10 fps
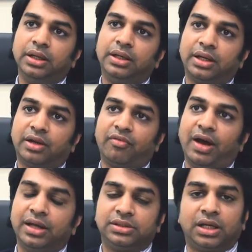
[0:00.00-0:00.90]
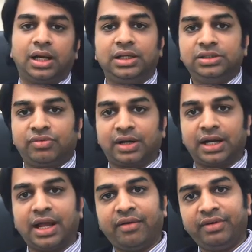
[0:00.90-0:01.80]
It requires, at least for
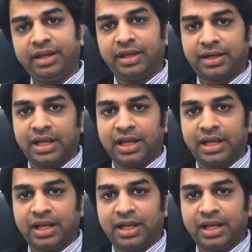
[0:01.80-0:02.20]
cadaveric